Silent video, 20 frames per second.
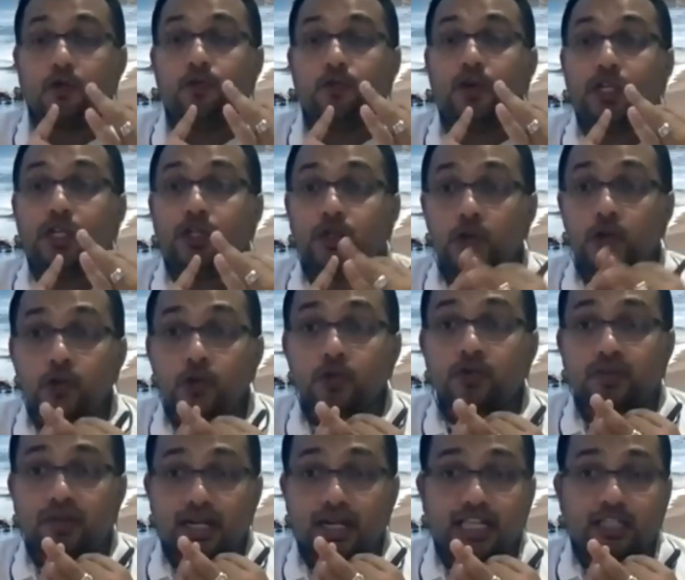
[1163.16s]
We do
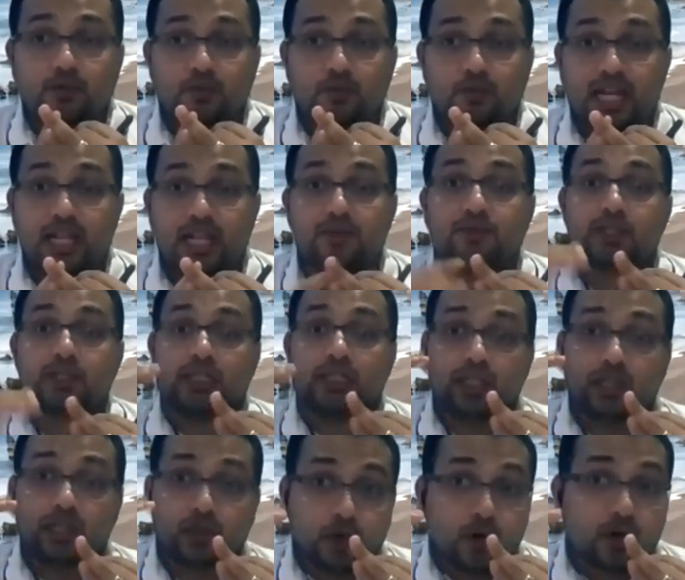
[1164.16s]
trace values
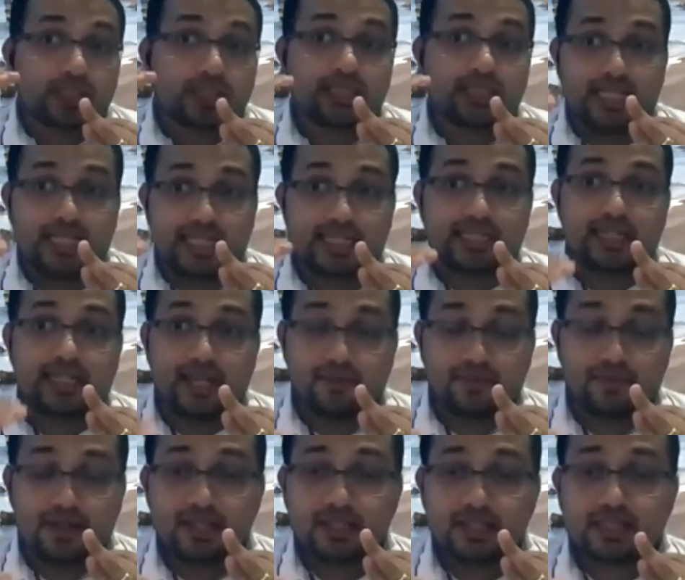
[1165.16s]
across these
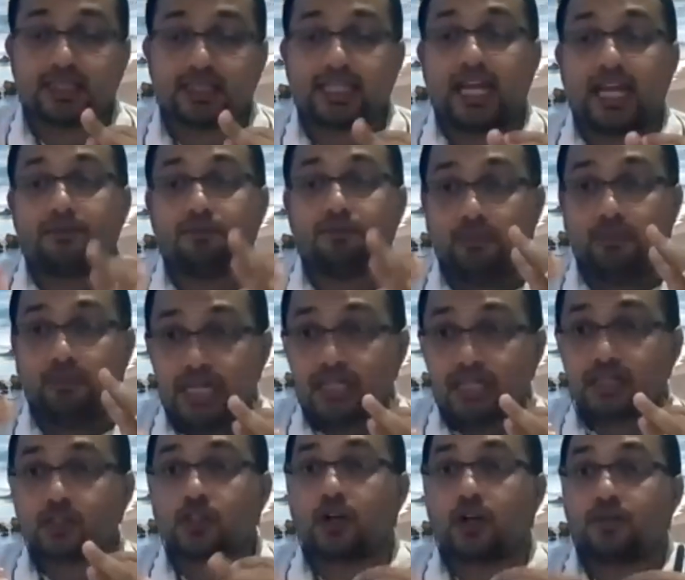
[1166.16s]
levels. That
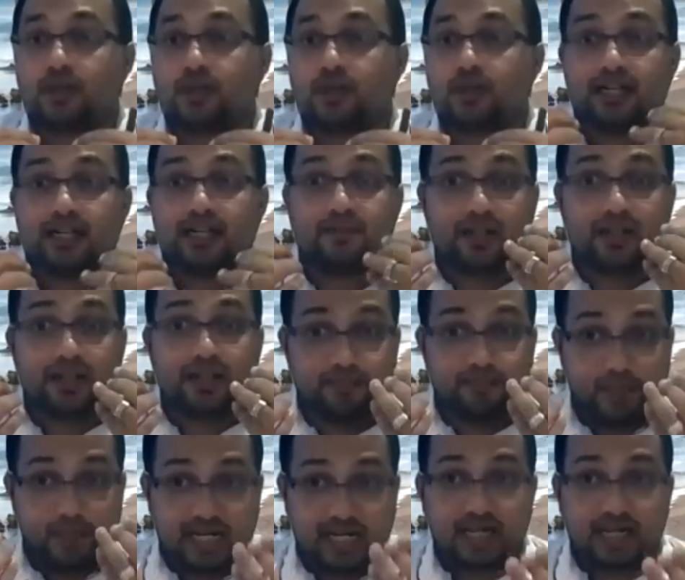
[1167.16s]
means software
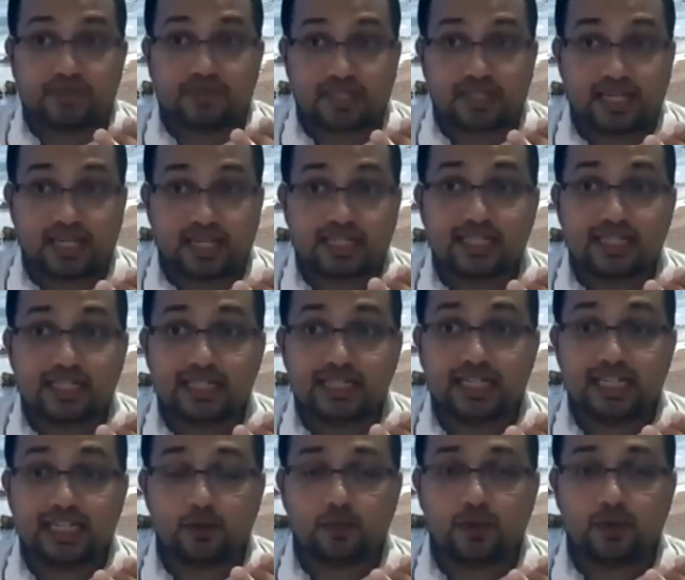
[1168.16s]
development life cycle
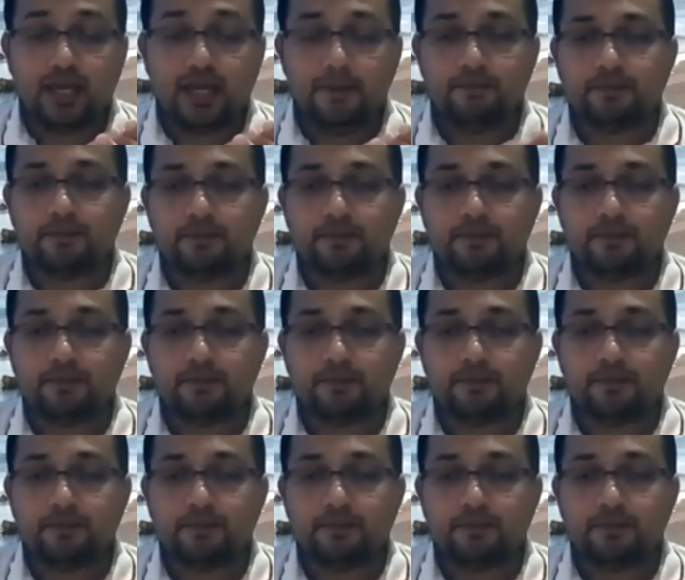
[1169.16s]
in a way.